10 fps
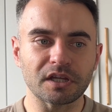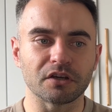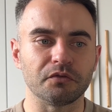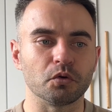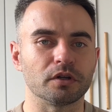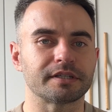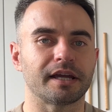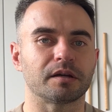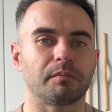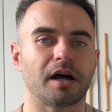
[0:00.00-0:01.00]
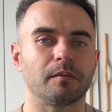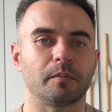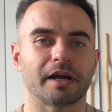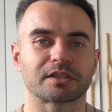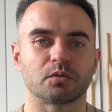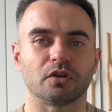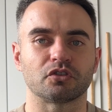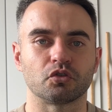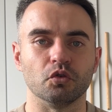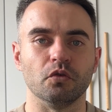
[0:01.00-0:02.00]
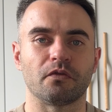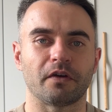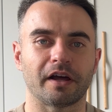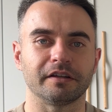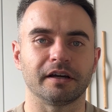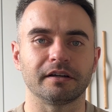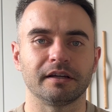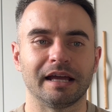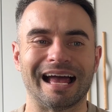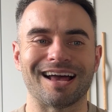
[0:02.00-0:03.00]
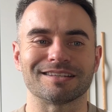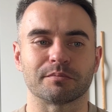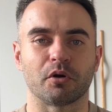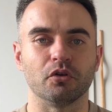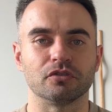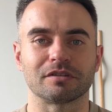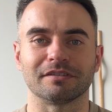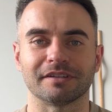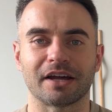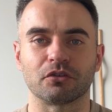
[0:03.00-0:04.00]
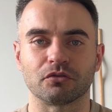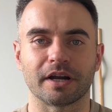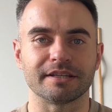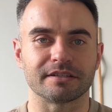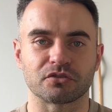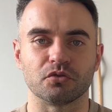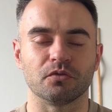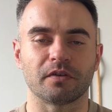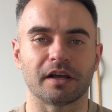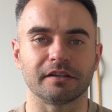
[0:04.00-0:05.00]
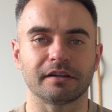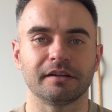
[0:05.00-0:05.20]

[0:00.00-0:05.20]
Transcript: if you were to take a barbell back squat to failure as opposed to lateral raises to failure,